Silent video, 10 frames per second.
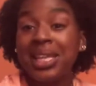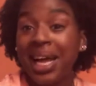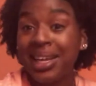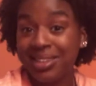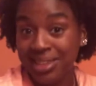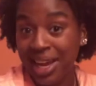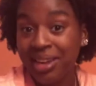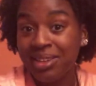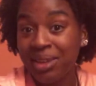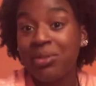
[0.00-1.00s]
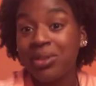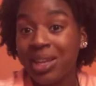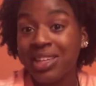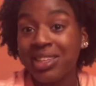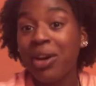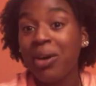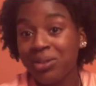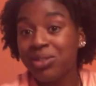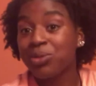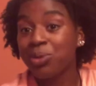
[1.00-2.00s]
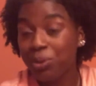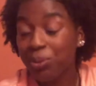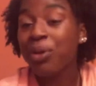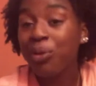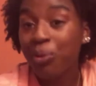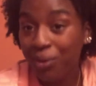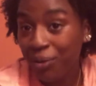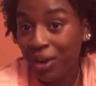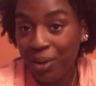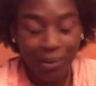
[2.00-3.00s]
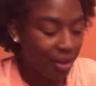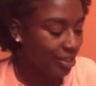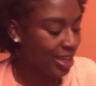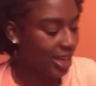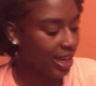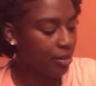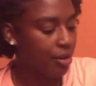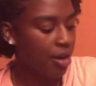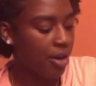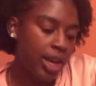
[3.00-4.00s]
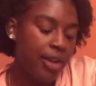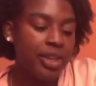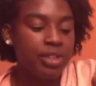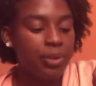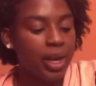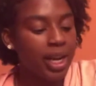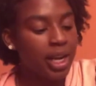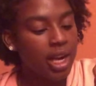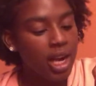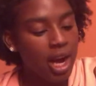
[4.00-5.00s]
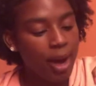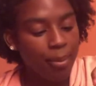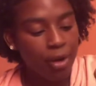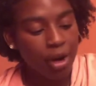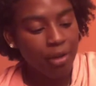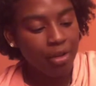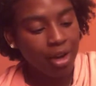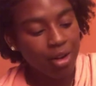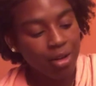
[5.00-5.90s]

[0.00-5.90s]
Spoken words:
Now let's go to what we really want right now. Alright, so we got a couple of